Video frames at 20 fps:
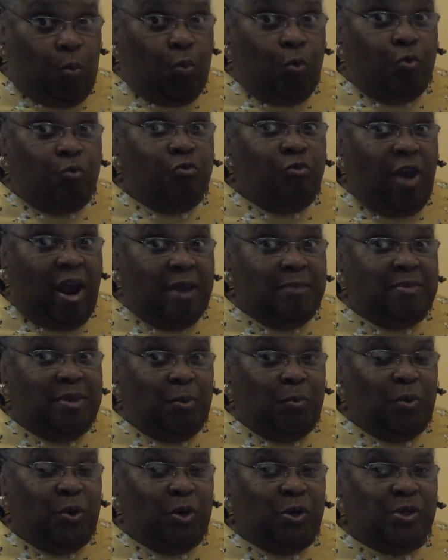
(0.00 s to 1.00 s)
rhyming
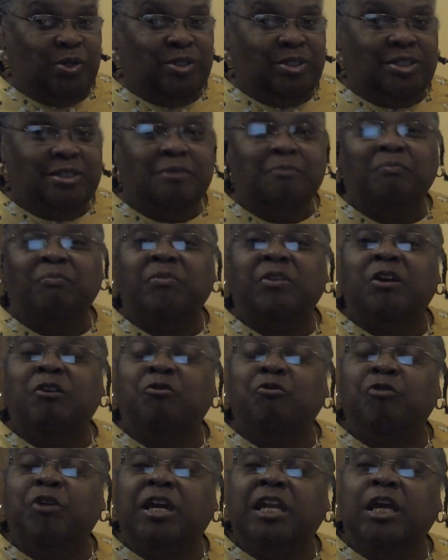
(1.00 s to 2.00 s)
words,
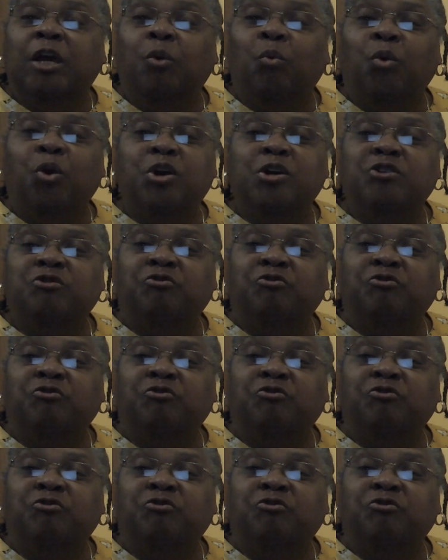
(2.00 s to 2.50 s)
reading words